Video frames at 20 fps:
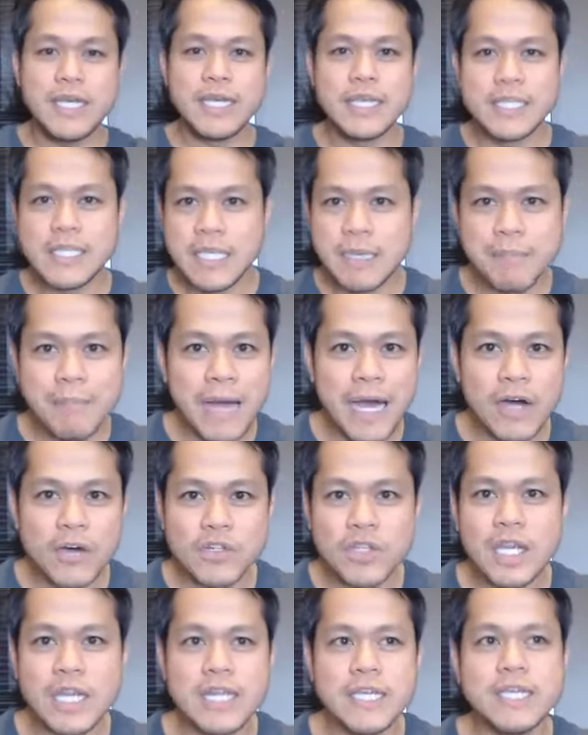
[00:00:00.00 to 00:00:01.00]
hindi pa
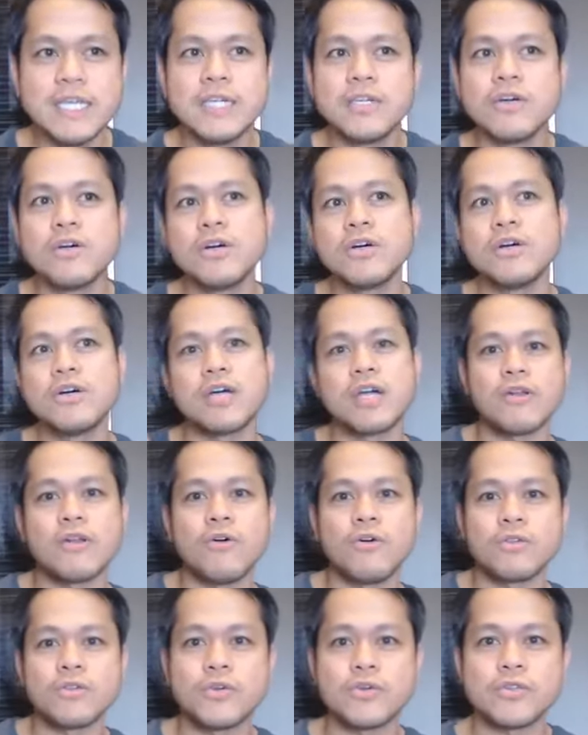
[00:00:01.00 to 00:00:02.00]
ako naligo, and
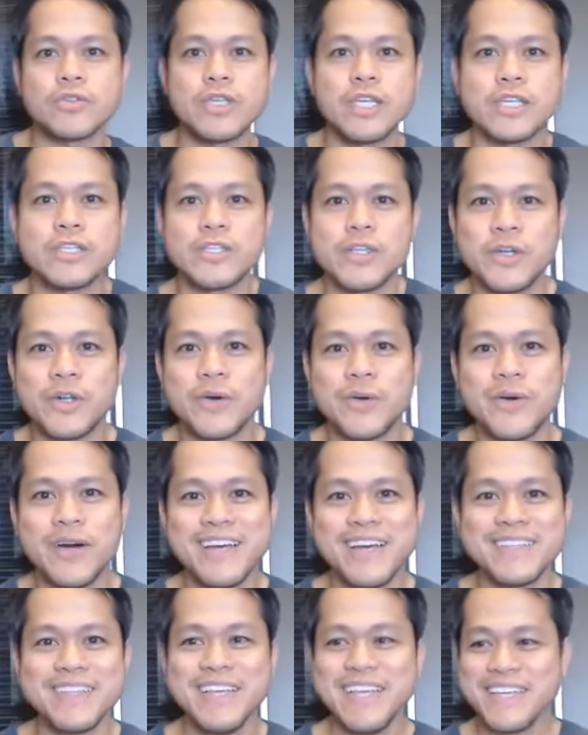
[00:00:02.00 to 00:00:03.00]
all those things, you know
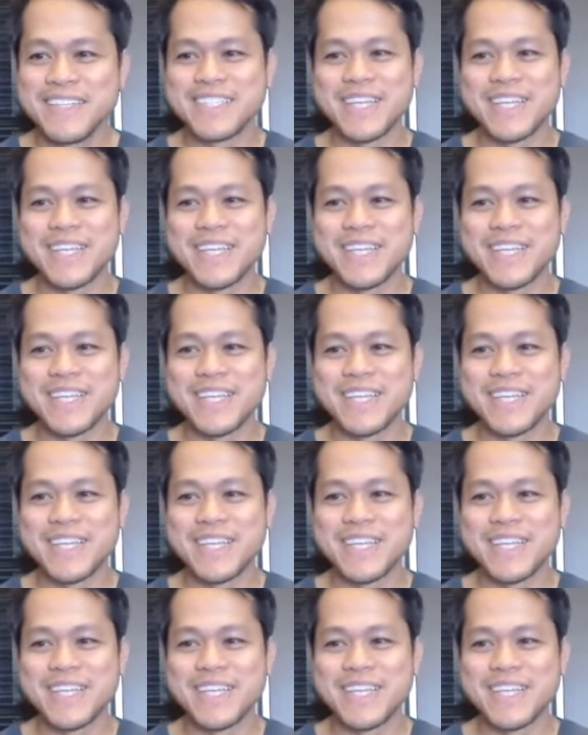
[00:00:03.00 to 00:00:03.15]
what?